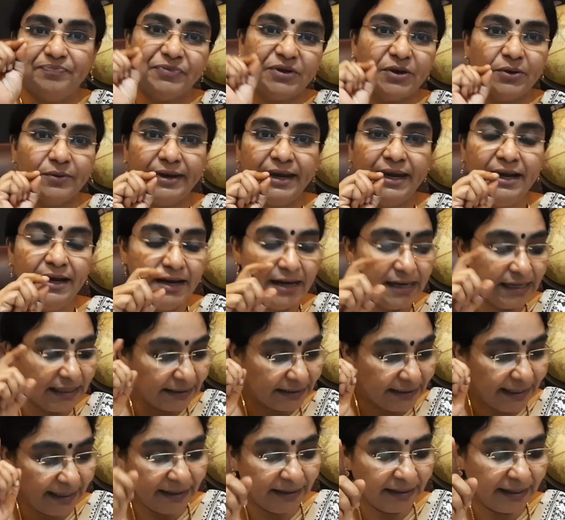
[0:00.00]
Okay,
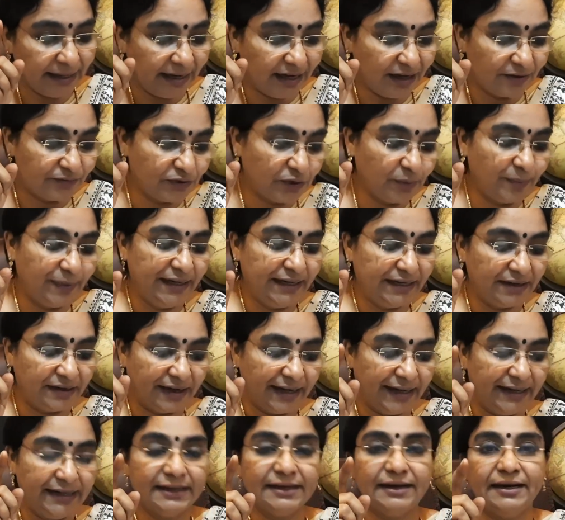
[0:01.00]
then they'll have to be
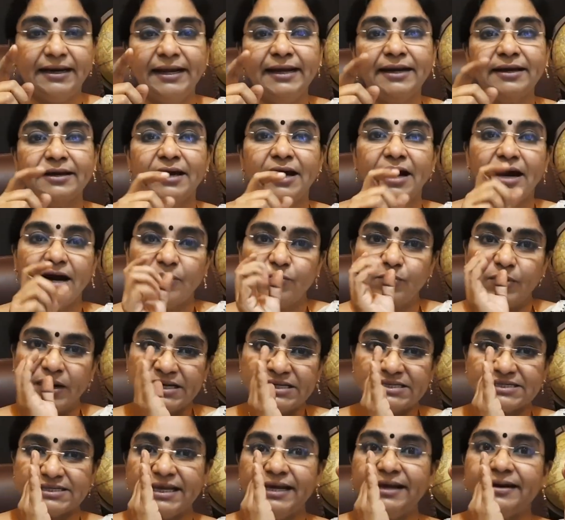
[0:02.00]
trained, like
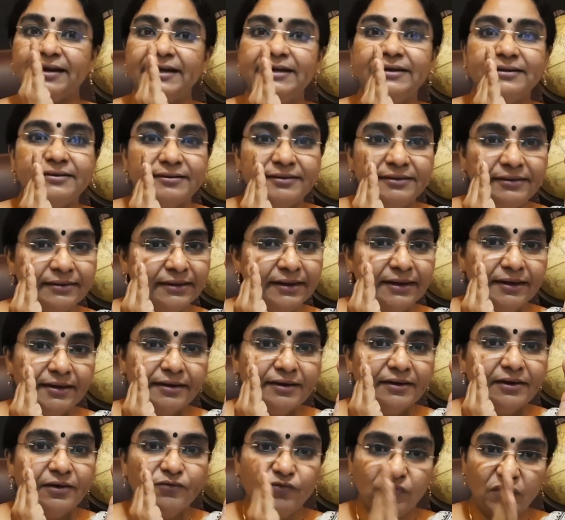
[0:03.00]
once they write a
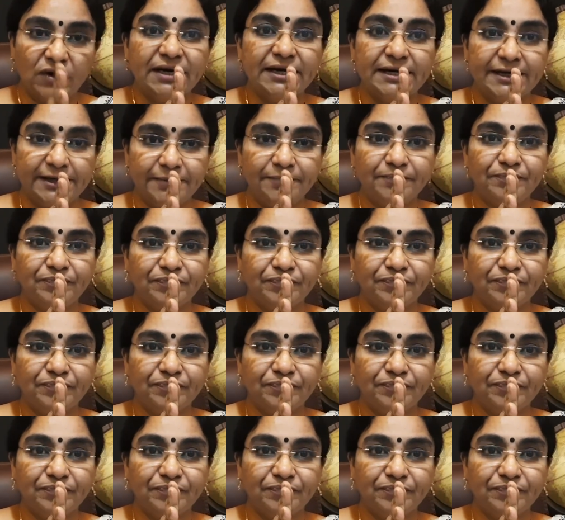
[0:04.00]
word,